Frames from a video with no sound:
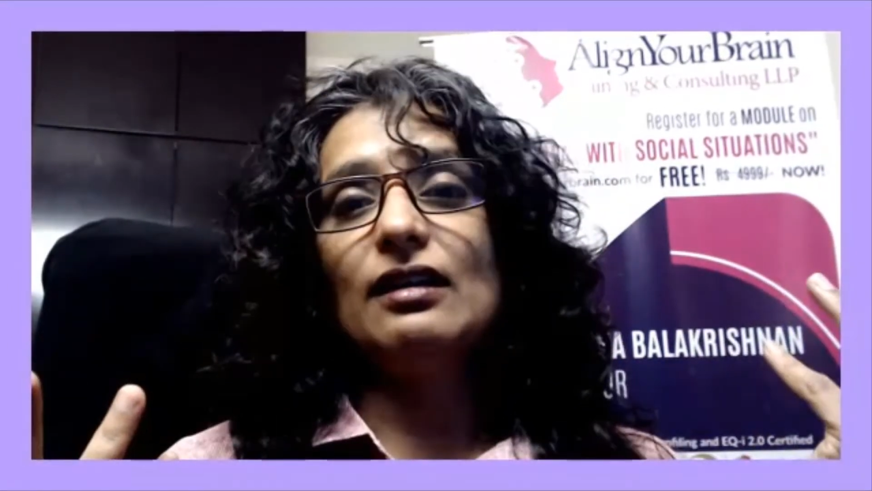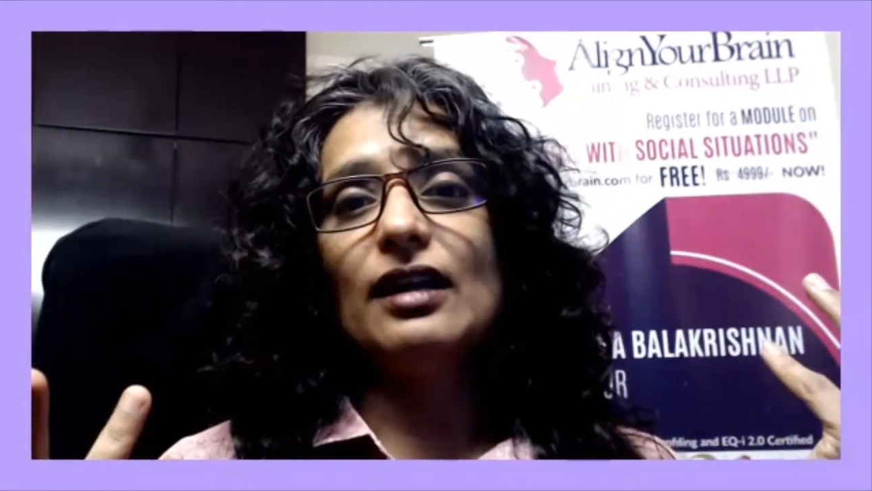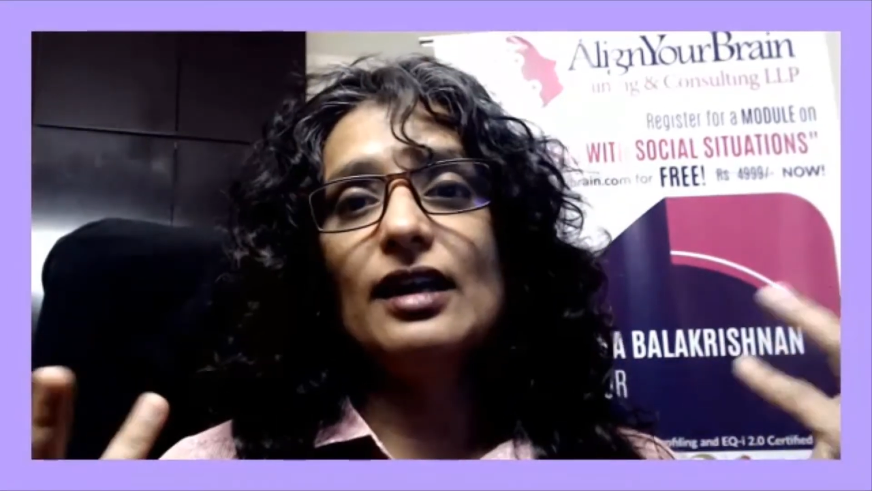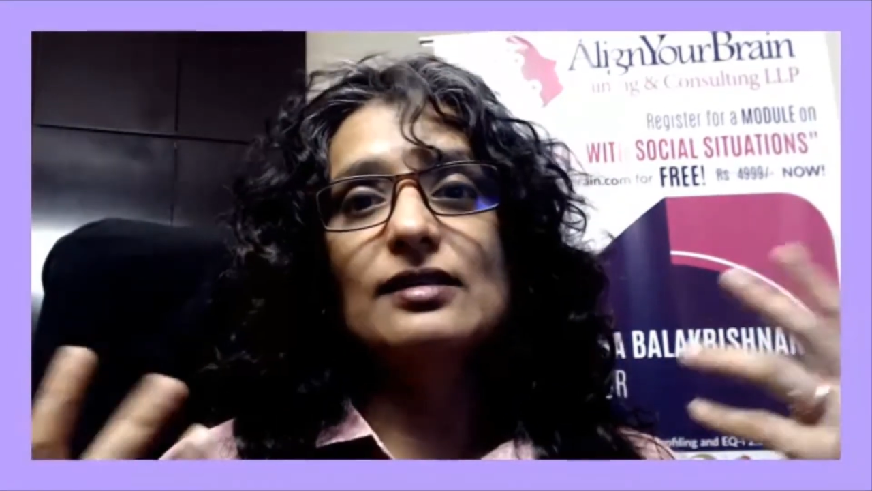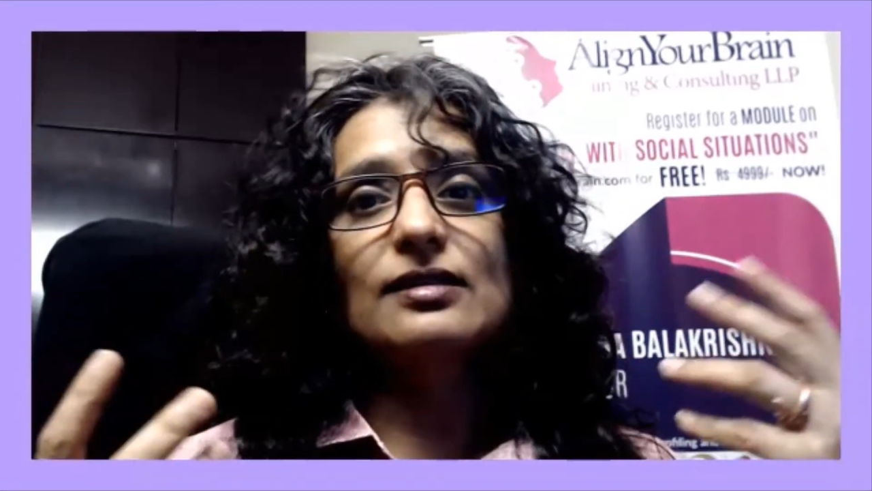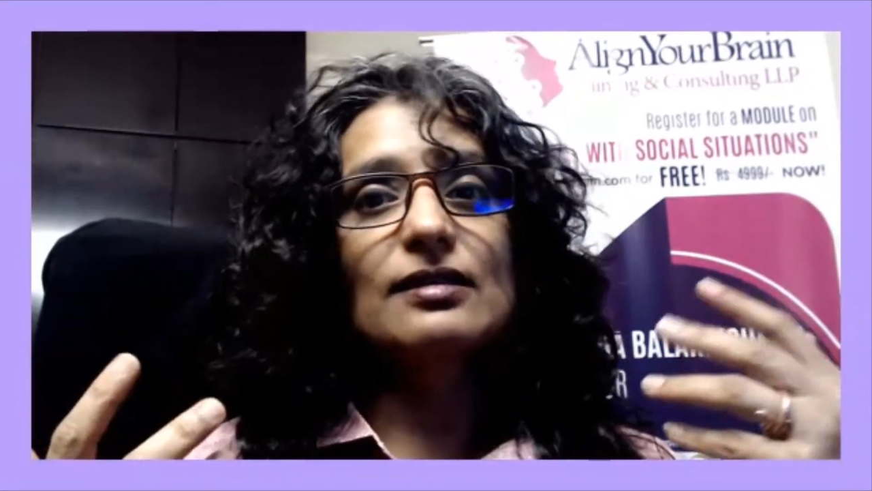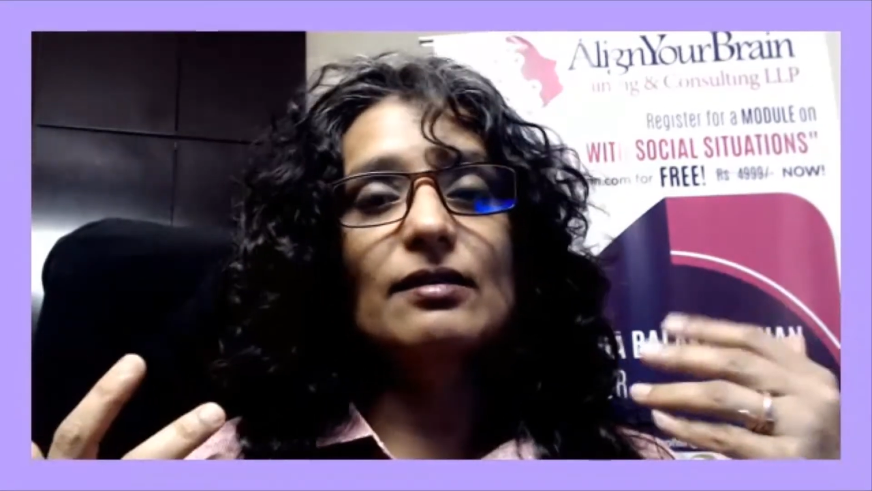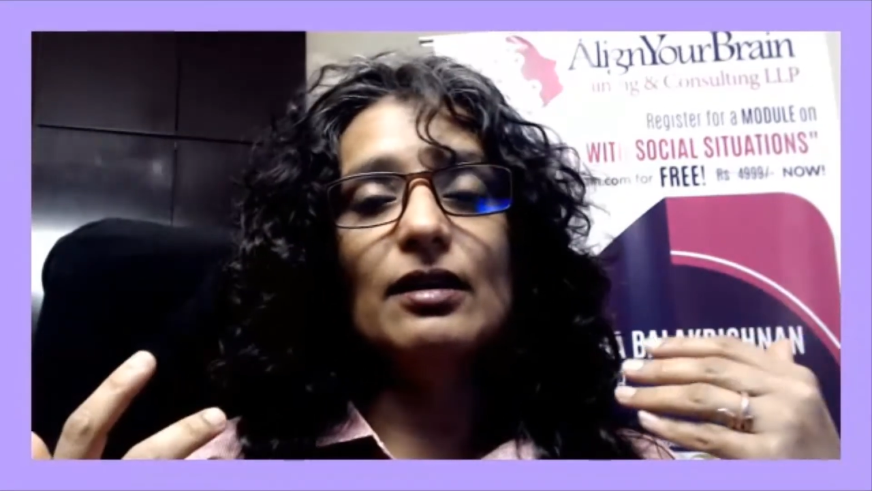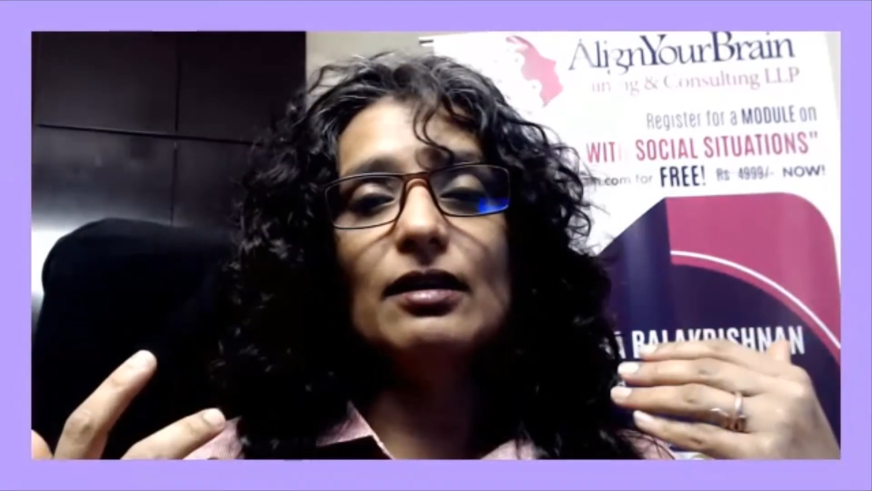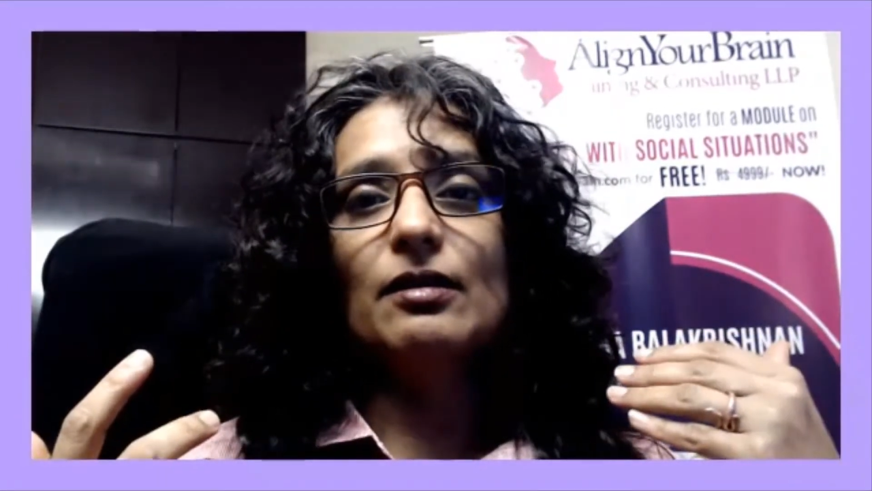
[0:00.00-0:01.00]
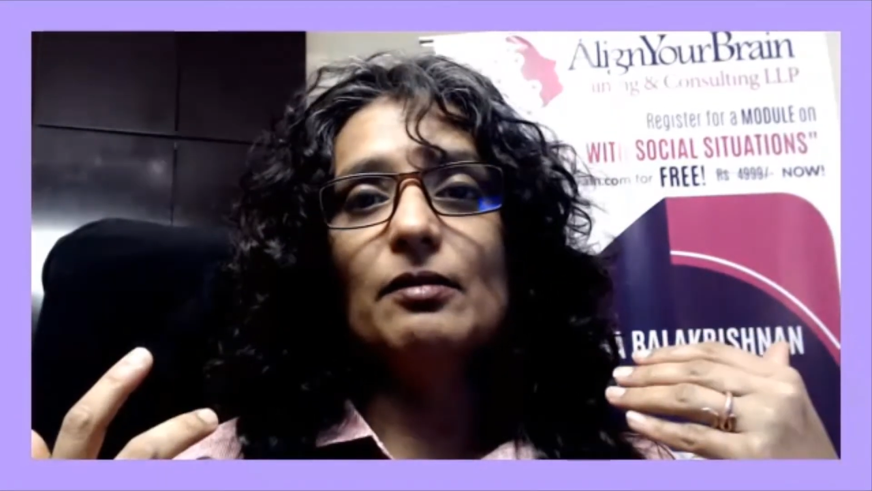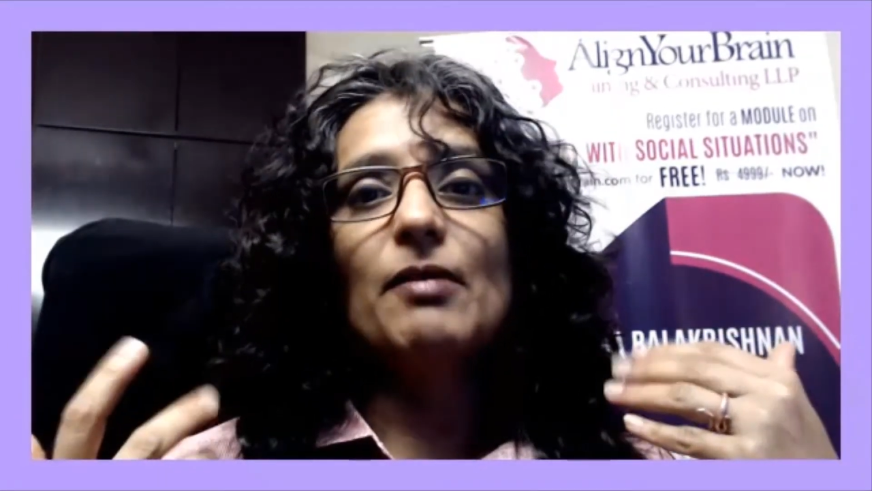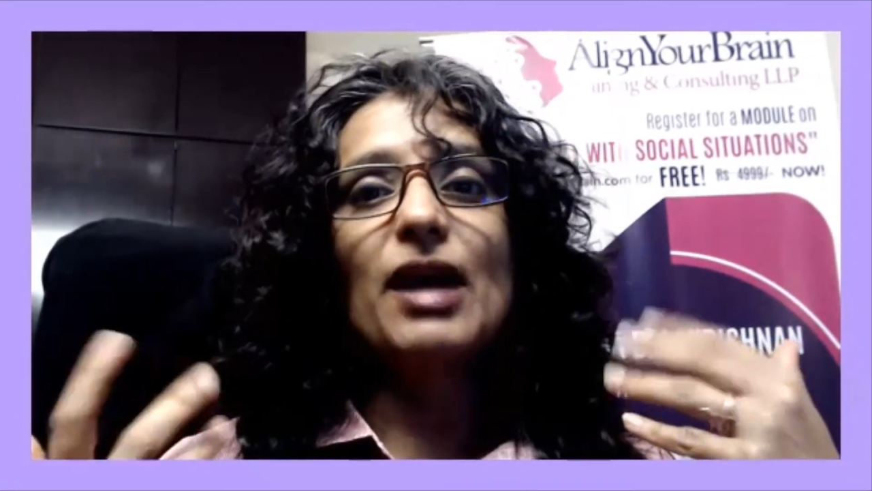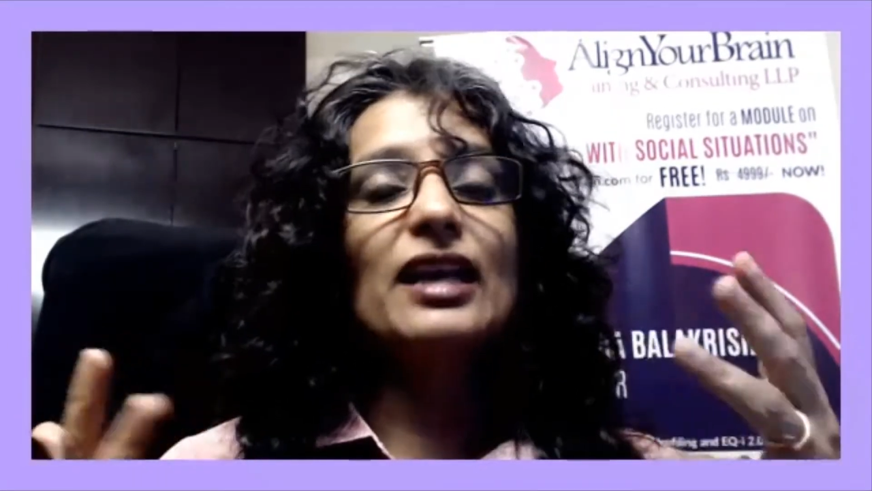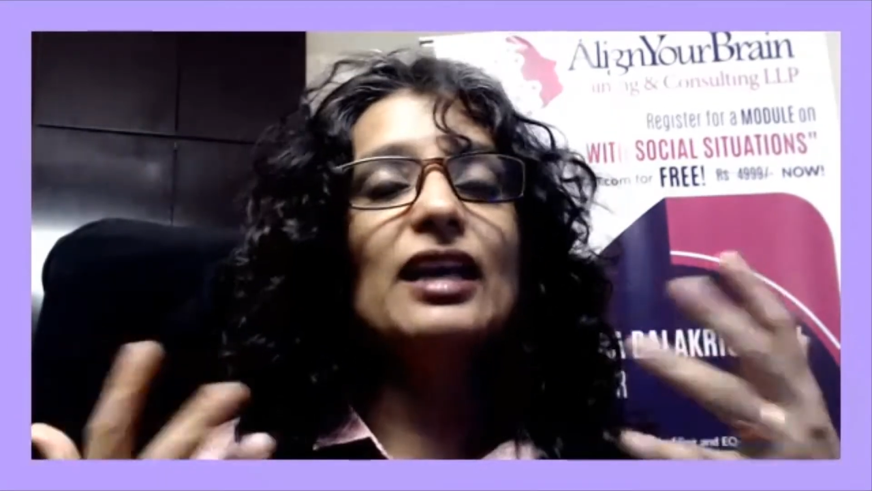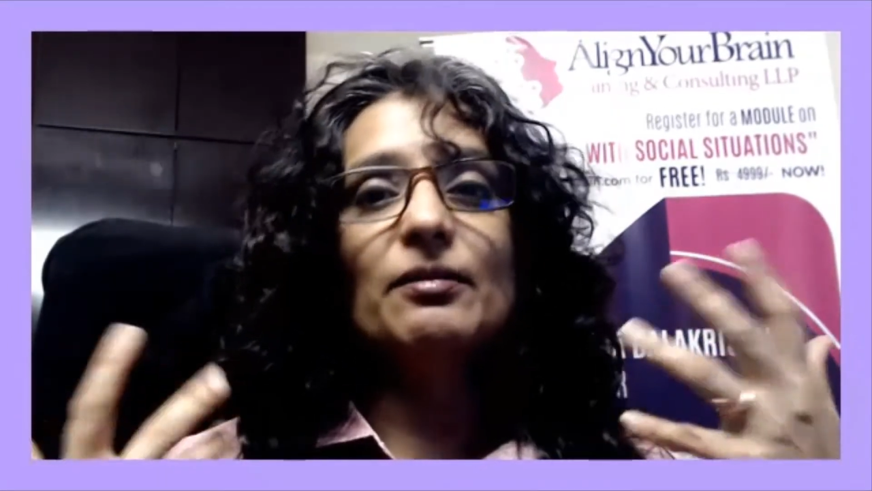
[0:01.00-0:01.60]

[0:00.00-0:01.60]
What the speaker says: his money